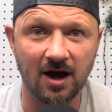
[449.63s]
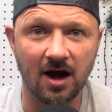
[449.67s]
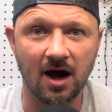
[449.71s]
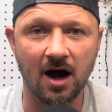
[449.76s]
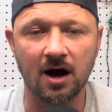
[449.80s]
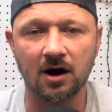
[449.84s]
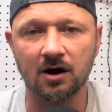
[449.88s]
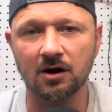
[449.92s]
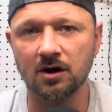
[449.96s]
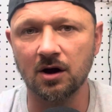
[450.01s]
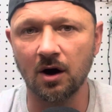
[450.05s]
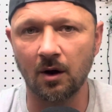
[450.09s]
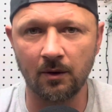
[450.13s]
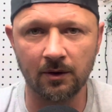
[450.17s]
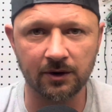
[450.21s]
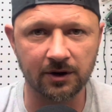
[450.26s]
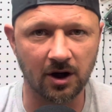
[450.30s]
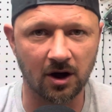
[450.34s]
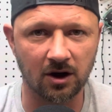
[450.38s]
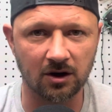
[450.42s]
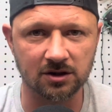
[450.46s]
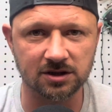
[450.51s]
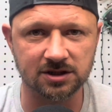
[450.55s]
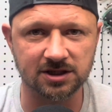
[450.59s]
and go on
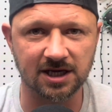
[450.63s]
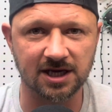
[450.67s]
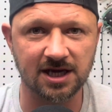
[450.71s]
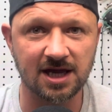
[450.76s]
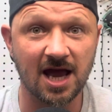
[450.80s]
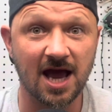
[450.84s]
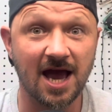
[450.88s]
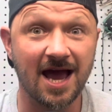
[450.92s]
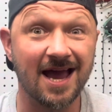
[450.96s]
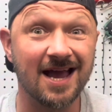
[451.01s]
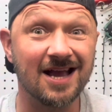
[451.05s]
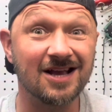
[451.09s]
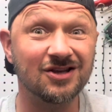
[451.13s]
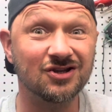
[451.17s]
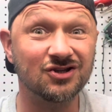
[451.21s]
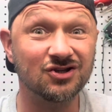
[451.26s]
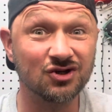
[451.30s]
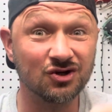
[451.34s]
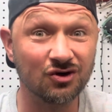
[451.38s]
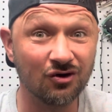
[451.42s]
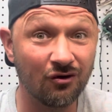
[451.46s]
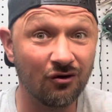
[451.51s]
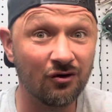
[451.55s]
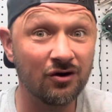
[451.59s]
holiday,
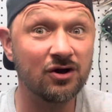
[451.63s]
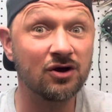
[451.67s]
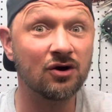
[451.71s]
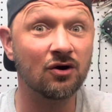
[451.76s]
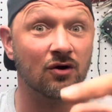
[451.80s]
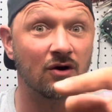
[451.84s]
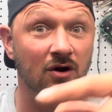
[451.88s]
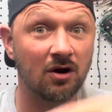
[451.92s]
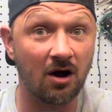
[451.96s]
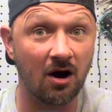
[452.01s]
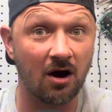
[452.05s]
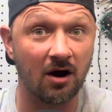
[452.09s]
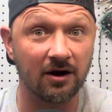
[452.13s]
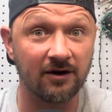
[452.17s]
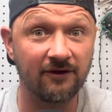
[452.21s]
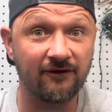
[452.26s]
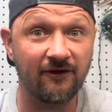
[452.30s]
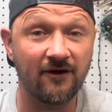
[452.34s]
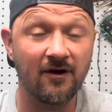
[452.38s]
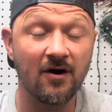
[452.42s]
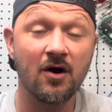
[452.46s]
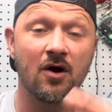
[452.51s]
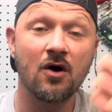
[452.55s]
enjoy your life,